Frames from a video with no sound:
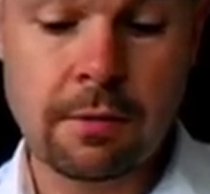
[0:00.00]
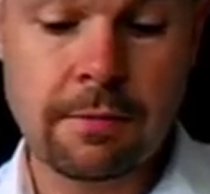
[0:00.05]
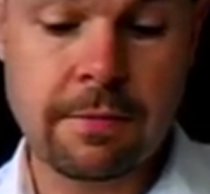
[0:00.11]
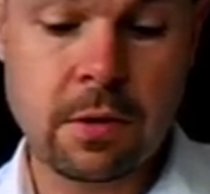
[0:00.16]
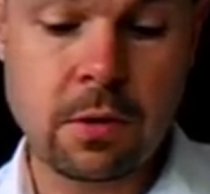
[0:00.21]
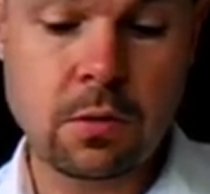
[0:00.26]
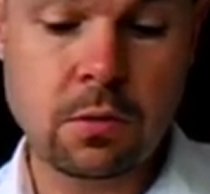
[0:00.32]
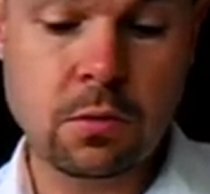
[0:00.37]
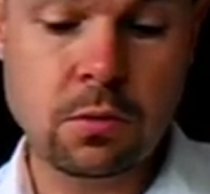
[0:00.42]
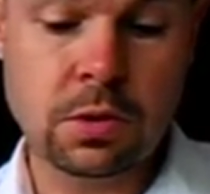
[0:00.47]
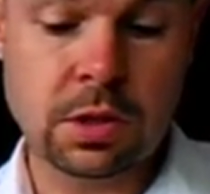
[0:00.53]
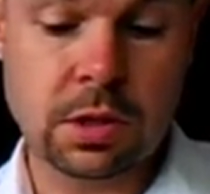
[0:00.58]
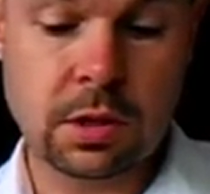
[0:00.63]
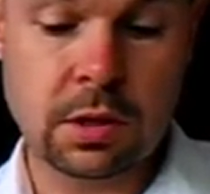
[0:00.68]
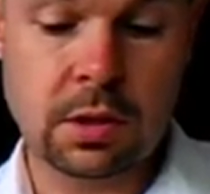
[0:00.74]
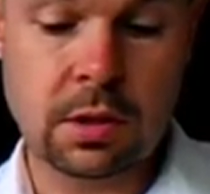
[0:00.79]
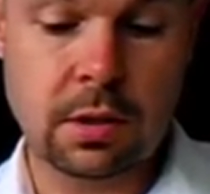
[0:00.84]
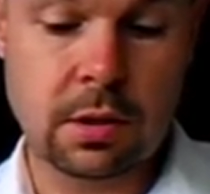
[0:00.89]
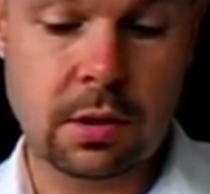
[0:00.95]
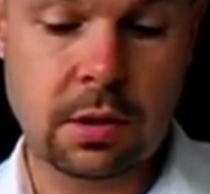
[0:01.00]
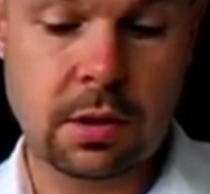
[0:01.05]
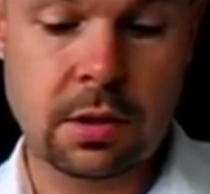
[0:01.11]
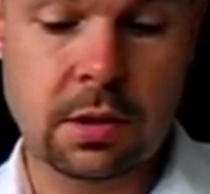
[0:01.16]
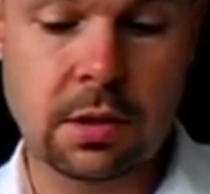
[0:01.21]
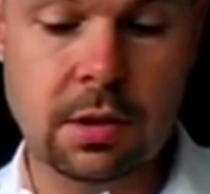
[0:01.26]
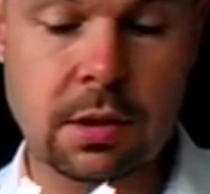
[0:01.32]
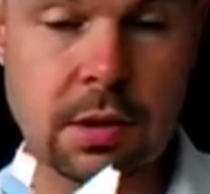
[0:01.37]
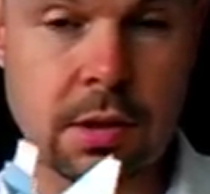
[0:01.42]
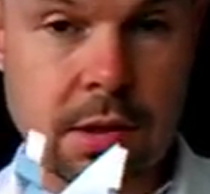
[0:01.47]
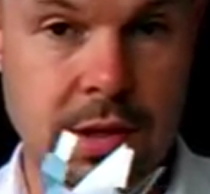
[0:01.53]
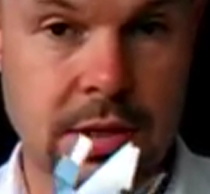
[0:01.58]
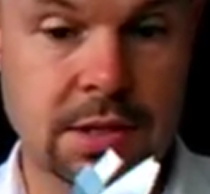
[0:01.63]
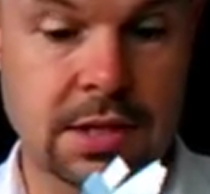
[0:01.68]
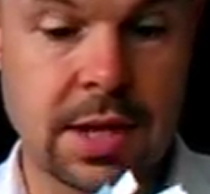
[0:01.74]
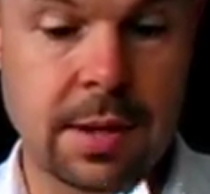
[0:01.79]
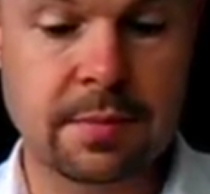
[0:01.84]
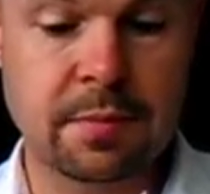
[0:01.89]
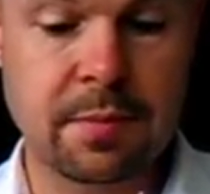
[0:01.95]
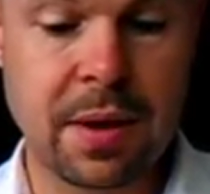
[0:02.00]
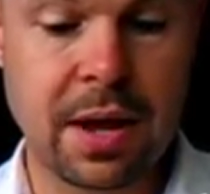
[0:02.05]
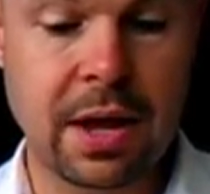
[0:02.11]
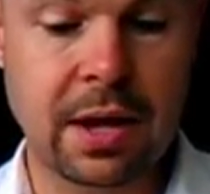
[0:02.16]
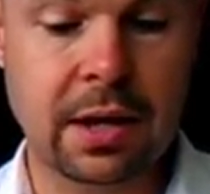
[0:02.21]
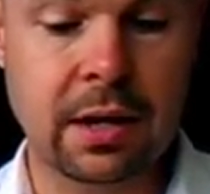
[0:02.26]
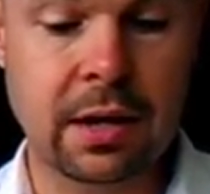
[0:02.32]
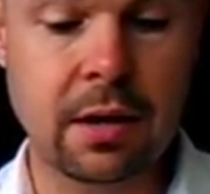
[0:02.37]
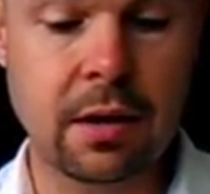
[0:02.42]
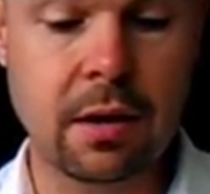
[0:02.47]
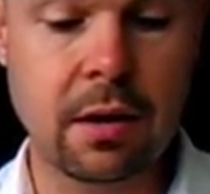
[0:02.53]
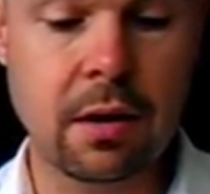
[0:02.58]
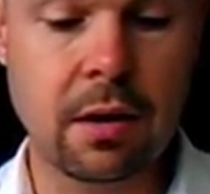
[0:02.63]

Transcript: Fold the steps back